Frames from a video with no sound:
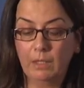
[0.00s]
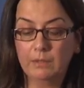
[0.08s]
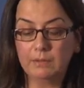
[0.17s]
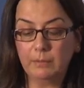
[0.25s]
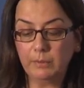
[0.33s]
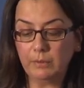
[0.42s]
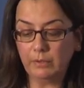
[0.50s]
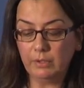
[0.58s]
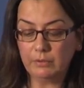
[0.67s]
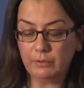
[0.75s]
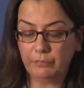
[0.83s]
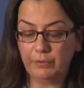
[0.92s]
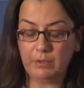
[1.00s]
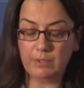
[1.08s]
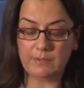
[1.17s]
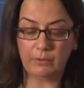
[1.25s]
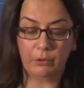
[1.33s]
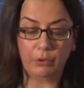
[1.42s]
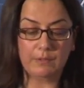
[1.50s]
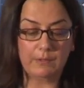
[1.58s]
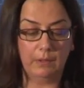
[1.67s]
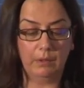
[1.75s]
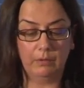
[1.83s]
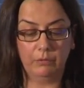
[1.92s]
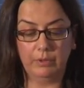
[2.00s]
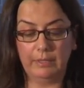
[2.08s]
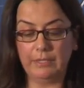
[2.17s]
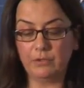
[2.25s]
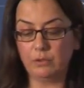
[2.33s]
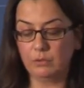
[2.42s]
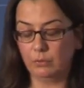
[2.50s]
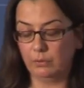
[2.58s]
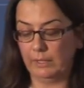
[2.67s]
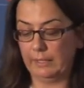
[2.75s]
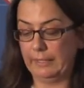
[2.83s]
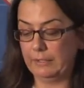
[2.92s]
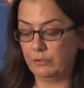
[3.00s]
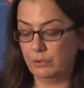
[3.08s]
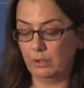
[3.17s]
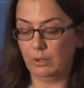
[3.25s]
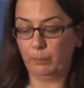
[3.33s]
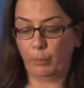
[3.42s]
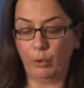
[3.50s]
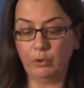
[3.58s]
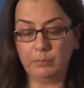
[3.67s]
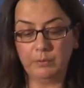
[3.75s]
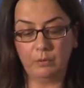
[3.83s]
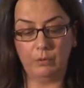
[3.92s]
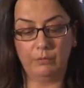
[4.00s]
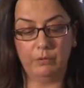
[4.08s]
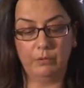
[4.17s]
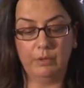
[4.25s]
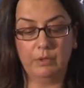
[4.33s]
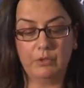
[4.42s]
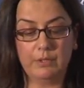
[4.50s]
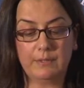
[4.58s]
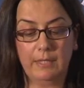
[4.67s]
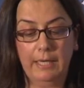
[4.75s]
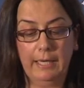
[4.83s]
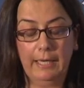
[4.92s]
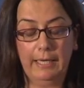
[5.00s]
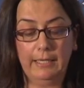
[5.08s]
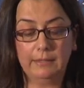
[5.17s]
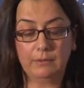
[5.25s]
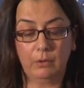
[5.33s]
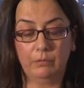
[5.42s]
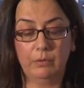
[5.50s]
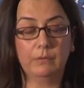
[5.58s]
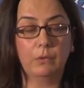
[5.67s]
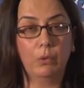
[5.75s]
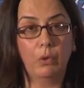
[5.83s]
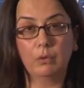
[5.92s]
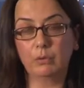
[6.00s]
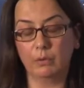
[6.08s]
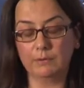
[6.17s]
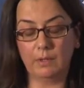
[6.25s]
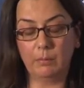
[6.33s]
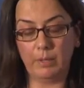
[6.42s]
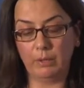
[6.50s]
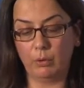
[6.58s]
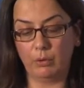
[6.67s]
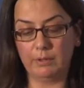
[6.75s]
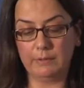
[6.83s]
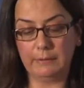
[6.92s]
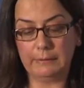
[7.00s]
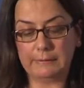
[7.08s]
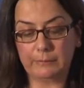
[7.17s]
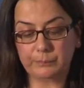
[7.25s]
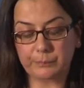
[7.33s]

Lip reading: Similar interference occurs in relation to the election and appointment of the religious heads of the so-called Lausanne minorities.